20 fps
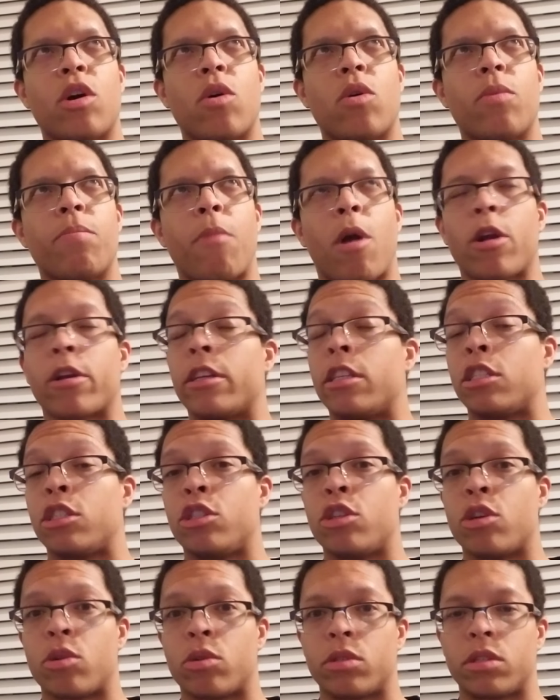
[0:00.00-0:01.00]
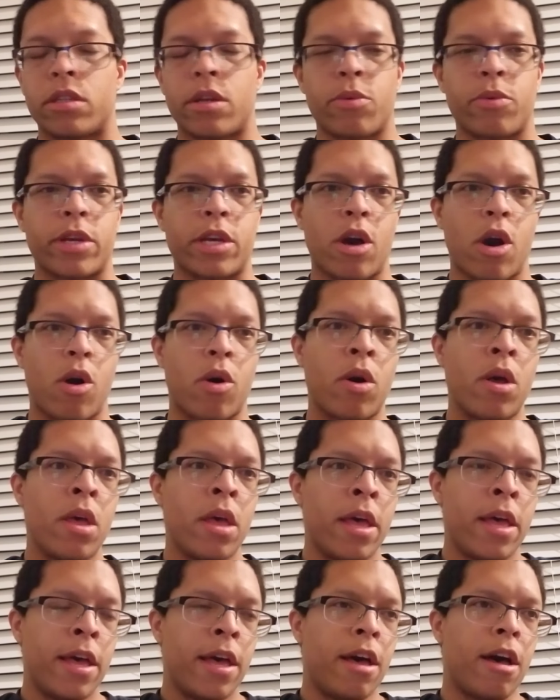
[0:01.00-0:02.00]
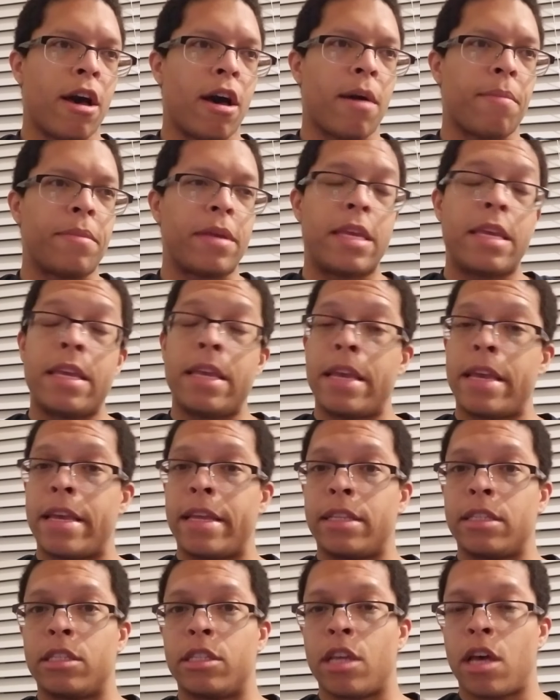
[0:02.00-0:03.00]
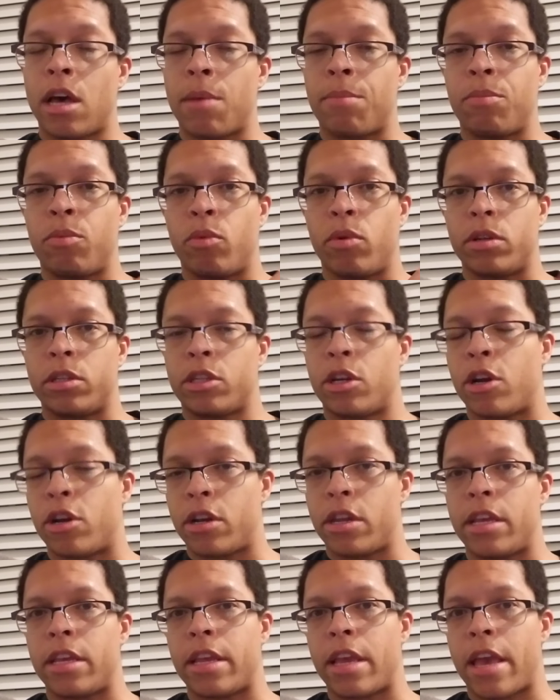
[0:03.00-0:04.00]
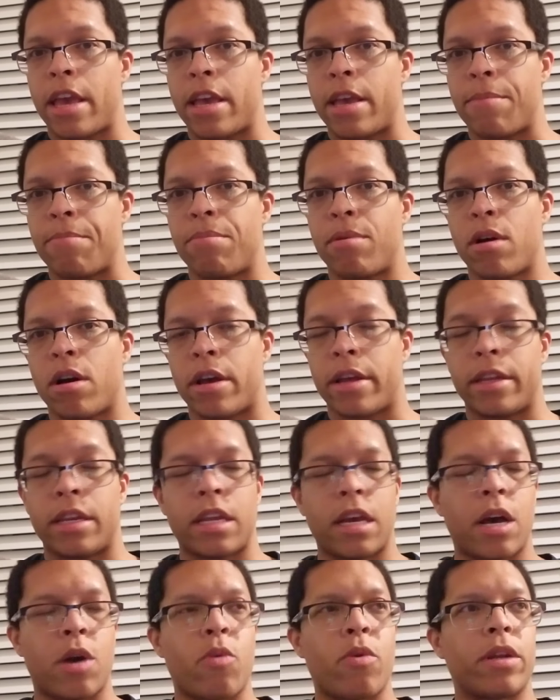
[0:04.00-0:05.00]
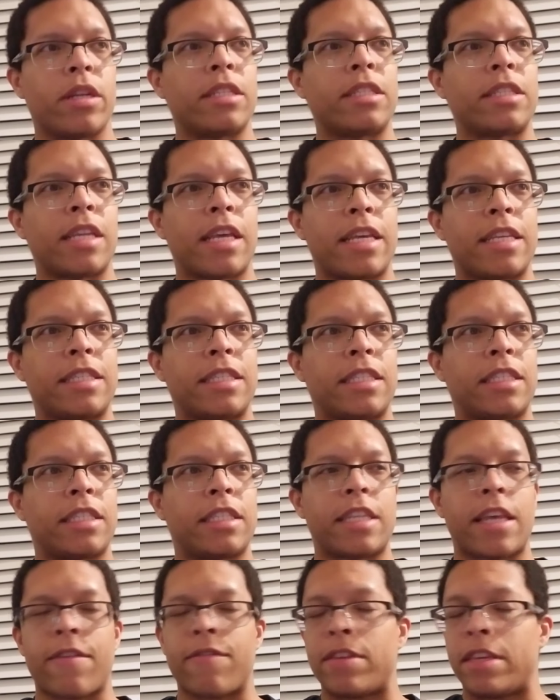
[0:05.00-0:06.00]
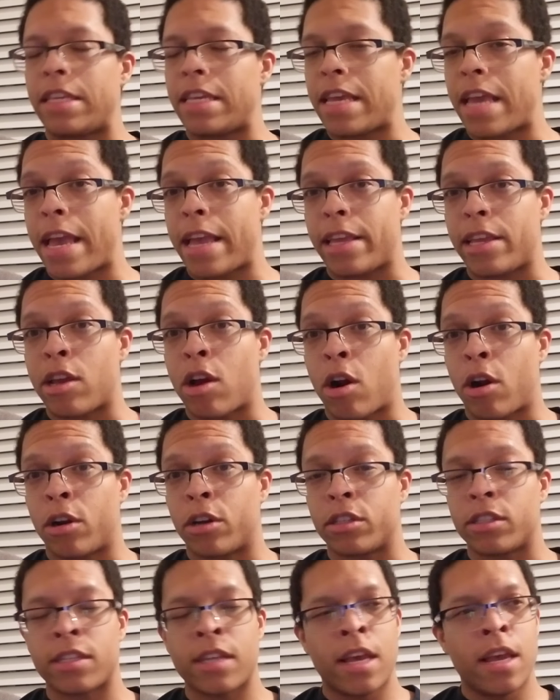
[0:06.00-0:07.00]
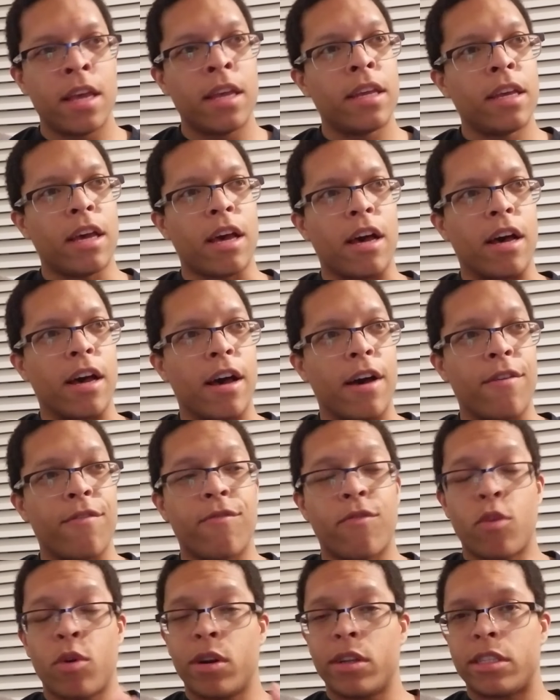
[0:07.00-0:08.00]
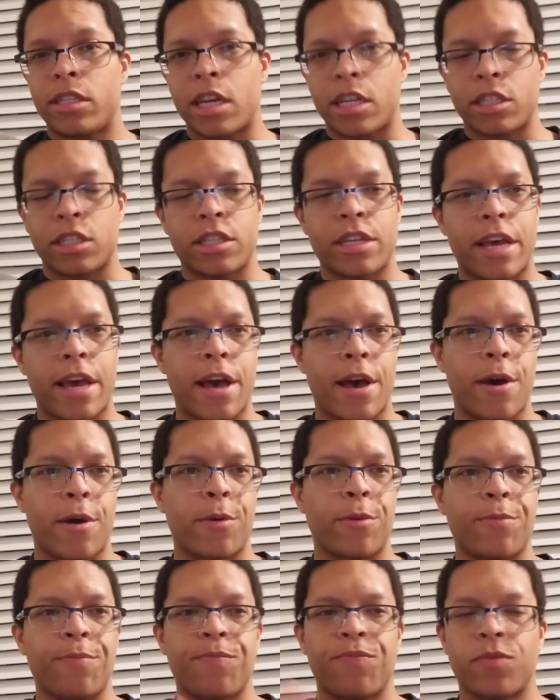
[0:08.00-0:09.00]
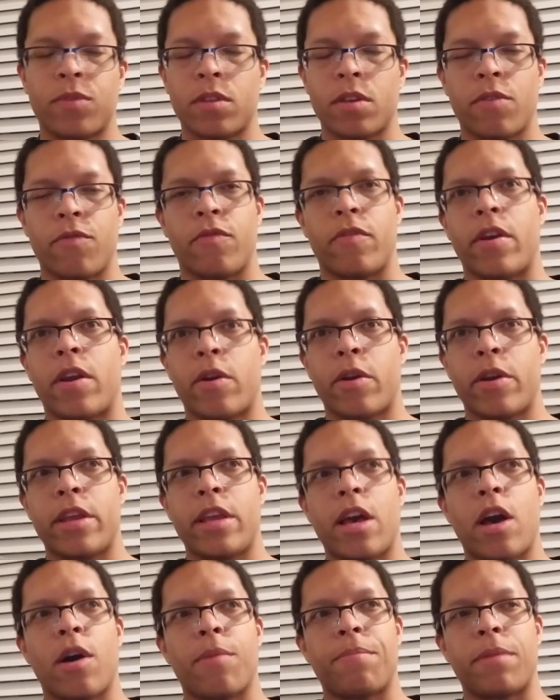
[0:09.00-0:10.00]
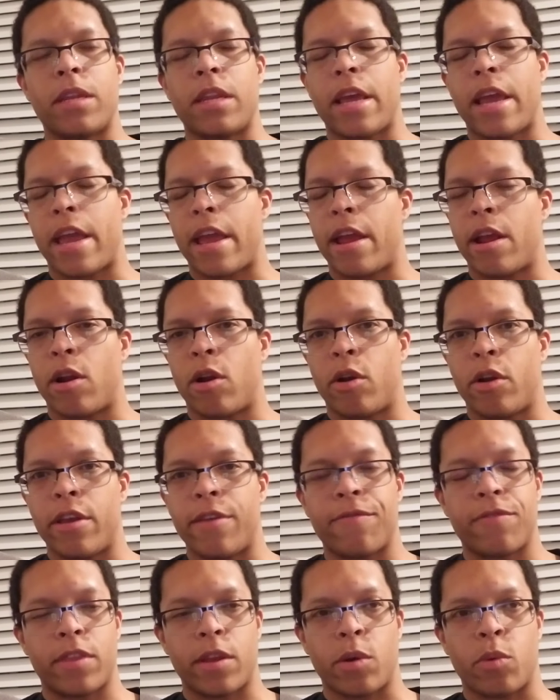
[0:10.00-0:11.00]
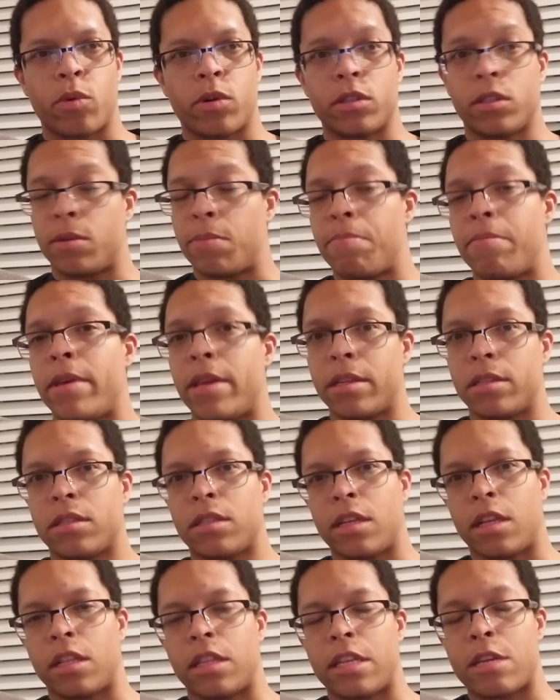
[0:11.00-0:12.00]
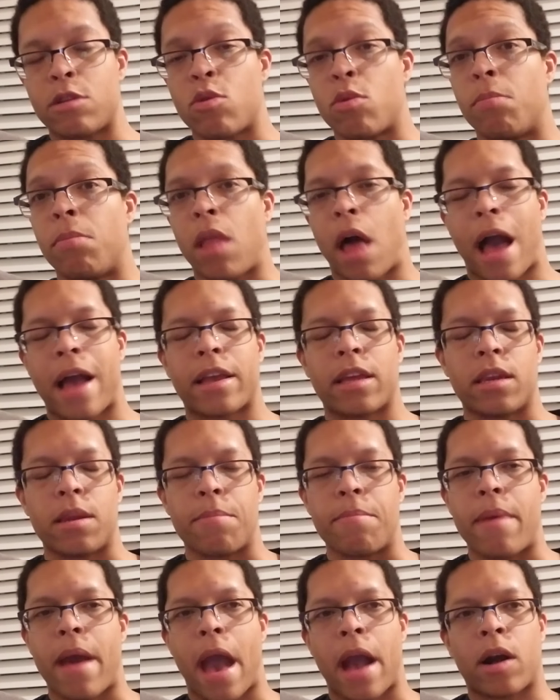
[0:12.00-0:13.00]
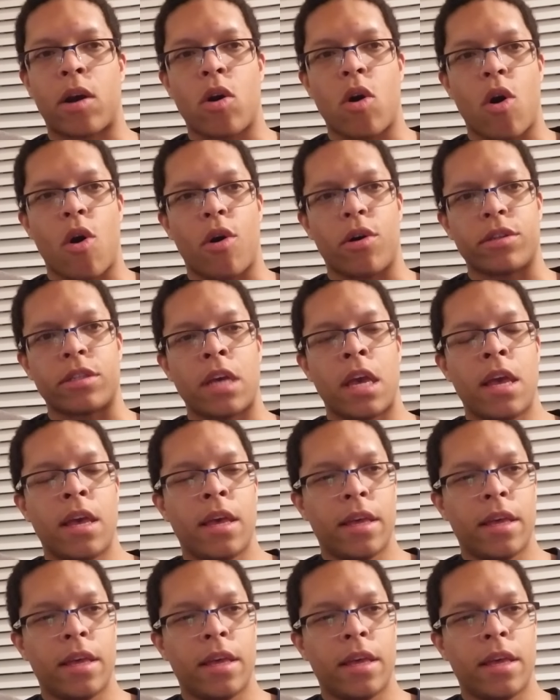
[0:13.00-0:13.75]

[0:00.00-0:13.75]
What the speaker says: Marcus Jones, there we go. He ends up returning a punt, I want to say 78 yards for a touchdown, very up in the air if there were some missed illegal block in the back calls.